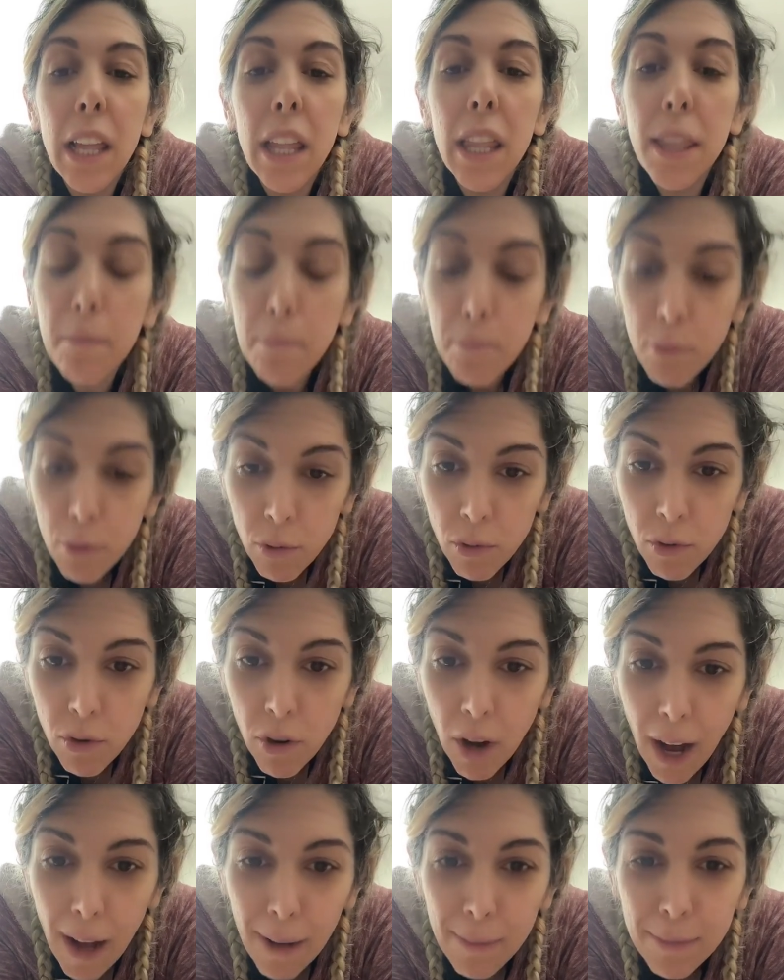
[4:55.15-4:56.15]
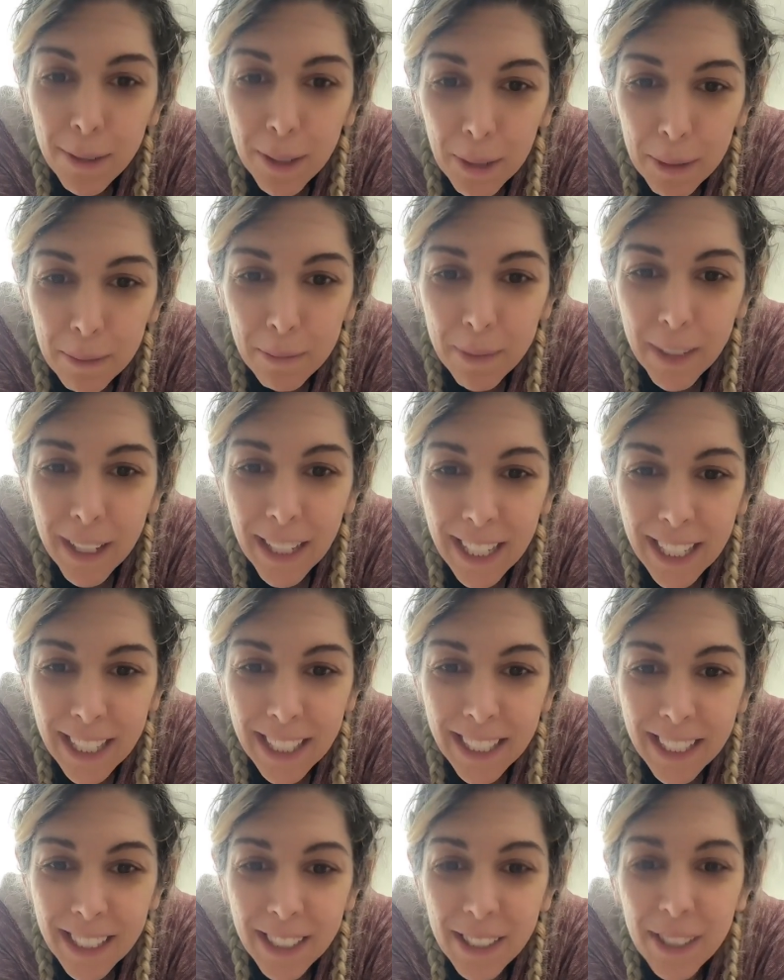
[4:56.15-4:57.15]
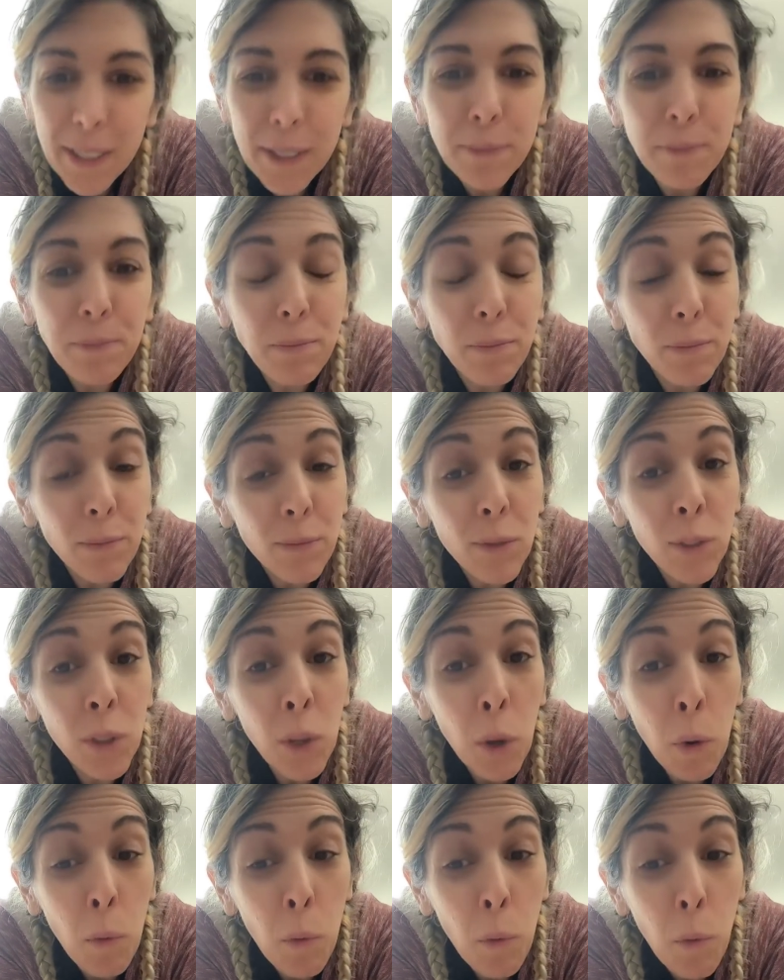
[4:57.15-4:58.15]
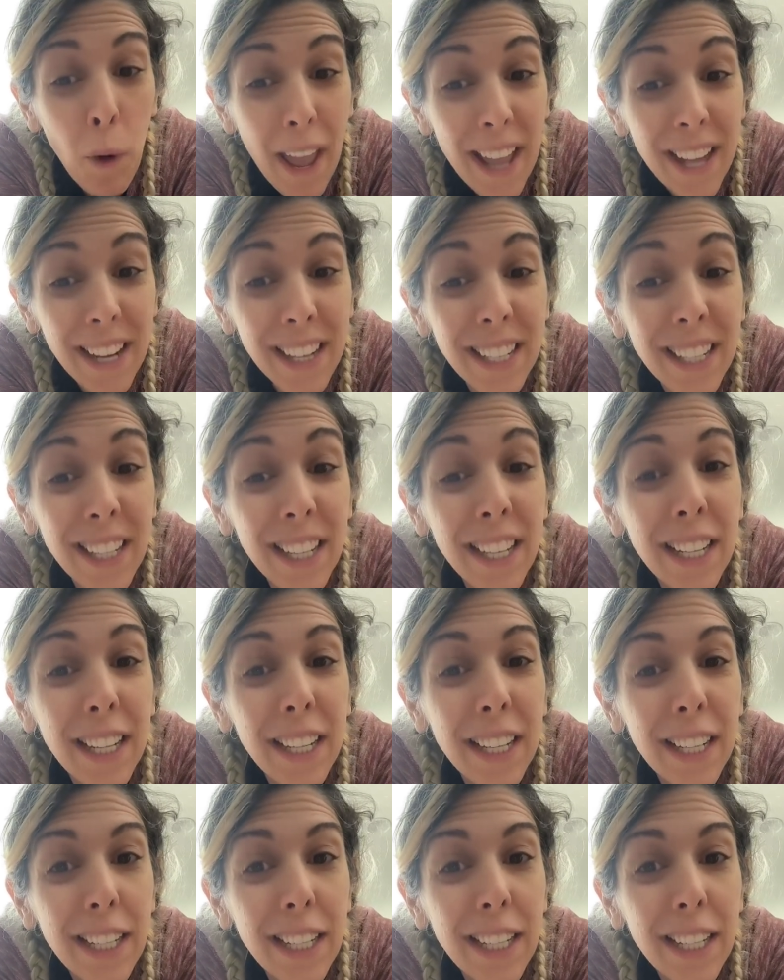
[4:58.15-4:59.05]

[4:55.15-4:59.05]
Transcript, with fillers: The problem is when